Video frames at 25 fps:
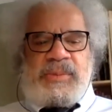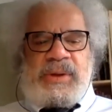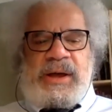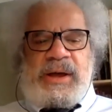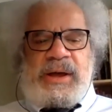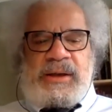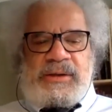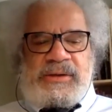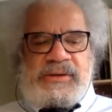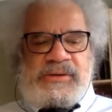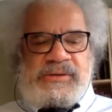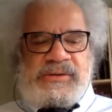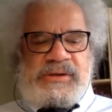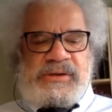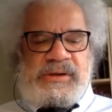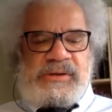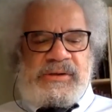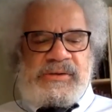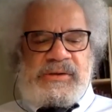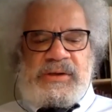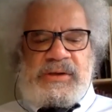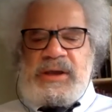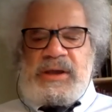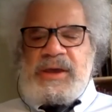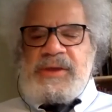
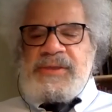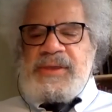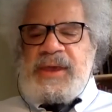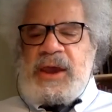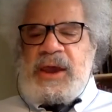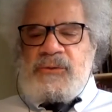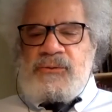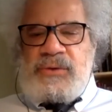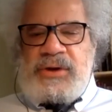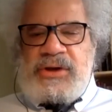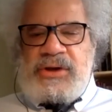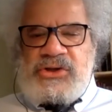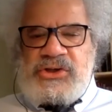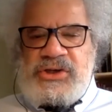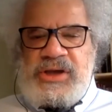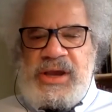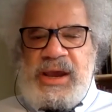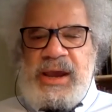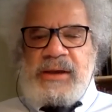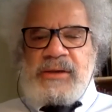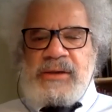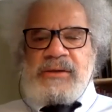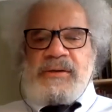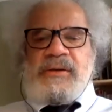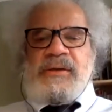policies that
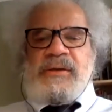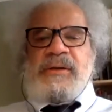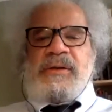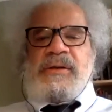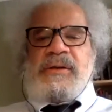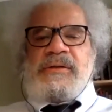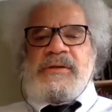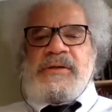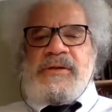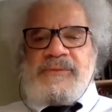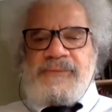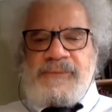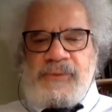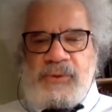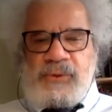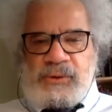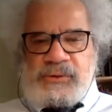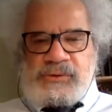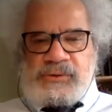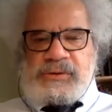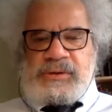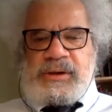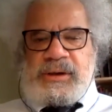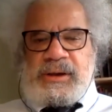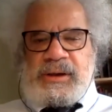reject
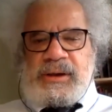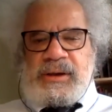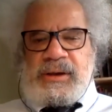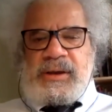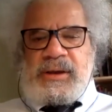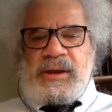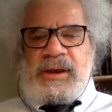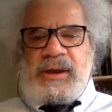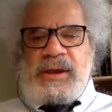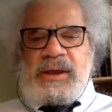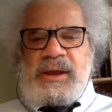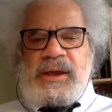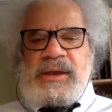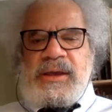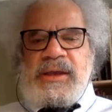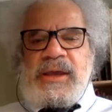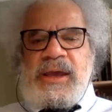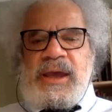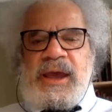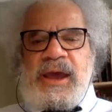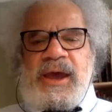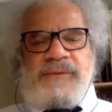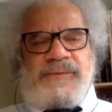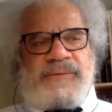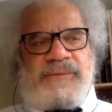diversity. You
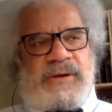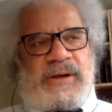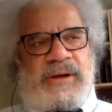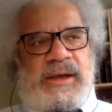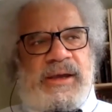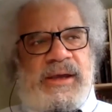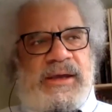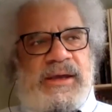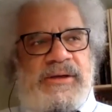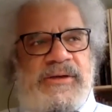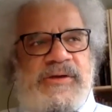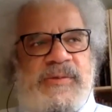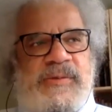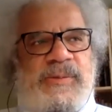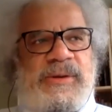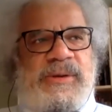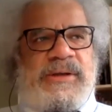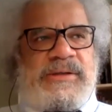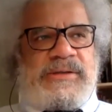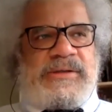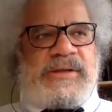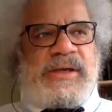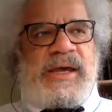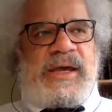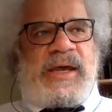have to kind of
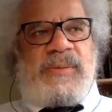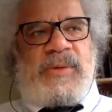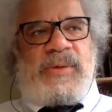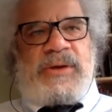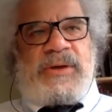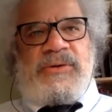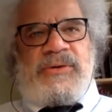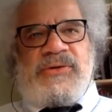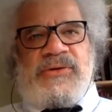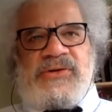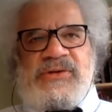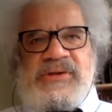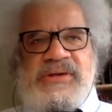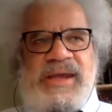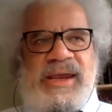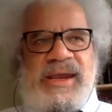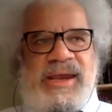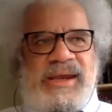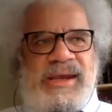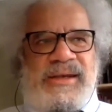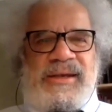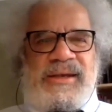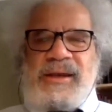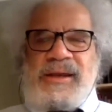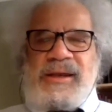spend time
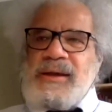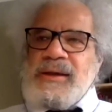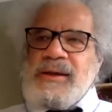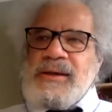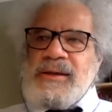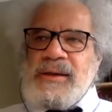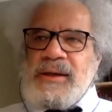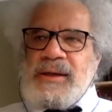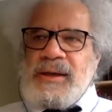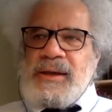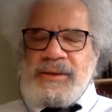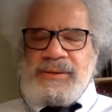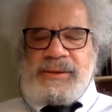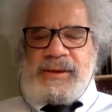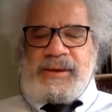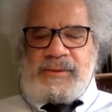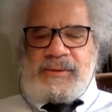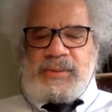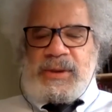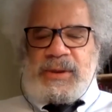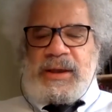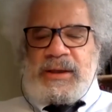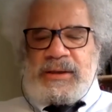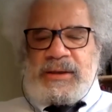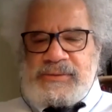understanding, I
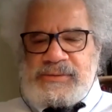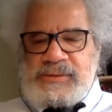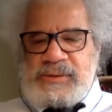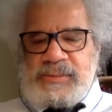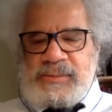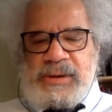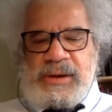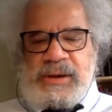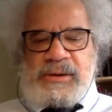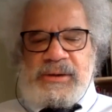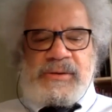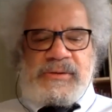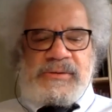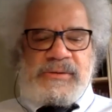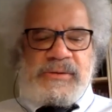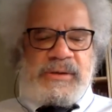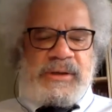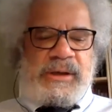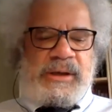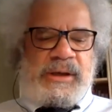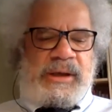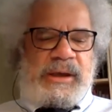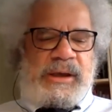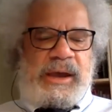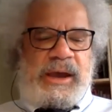think policymakers
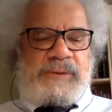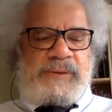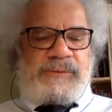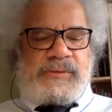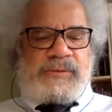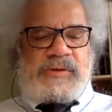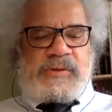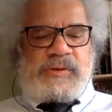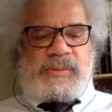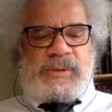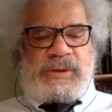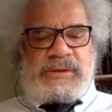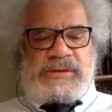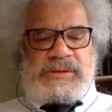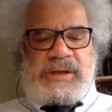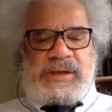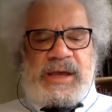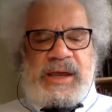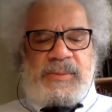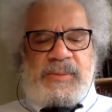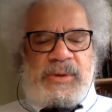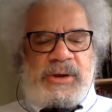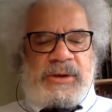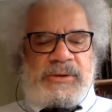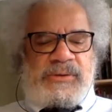have to spend
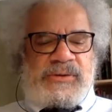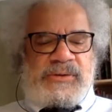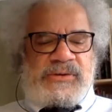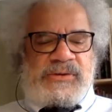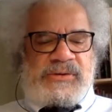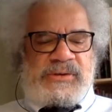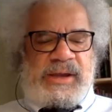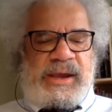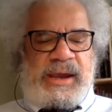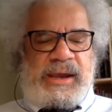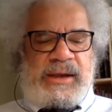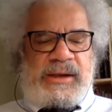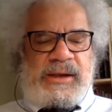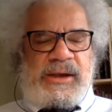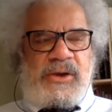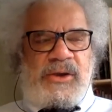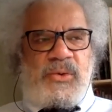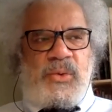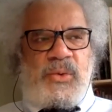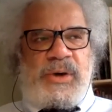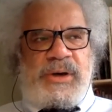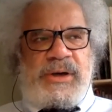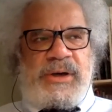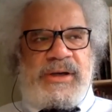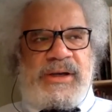time understanding
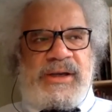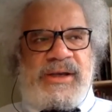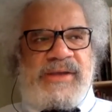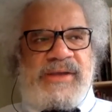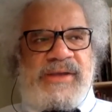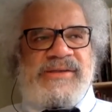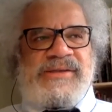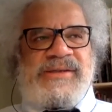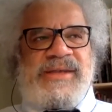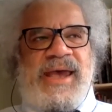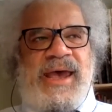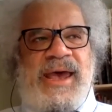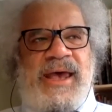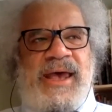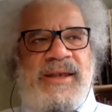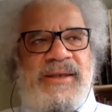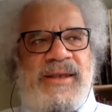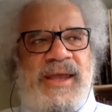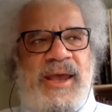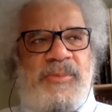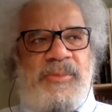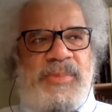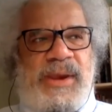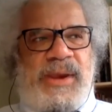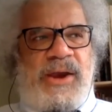what it is that
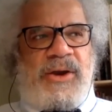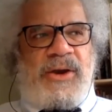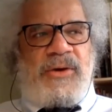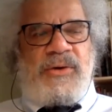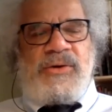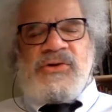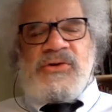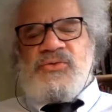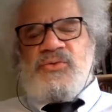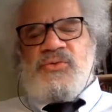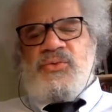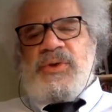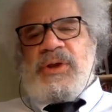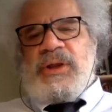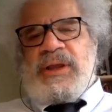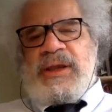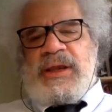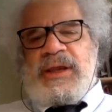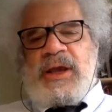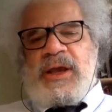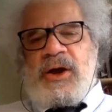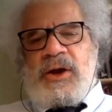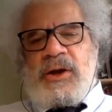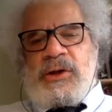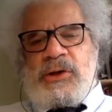parents
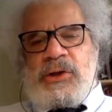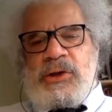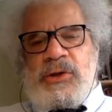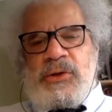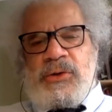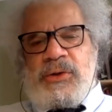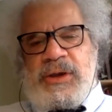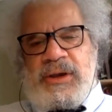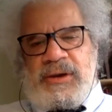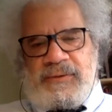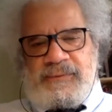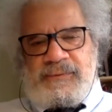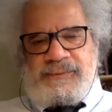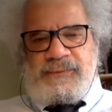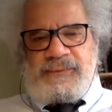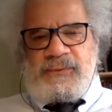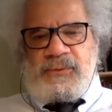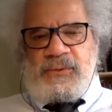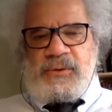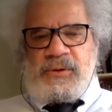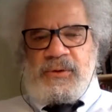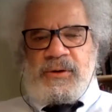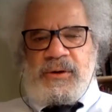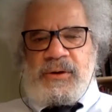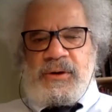really are looking
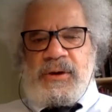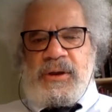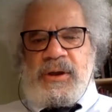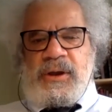for.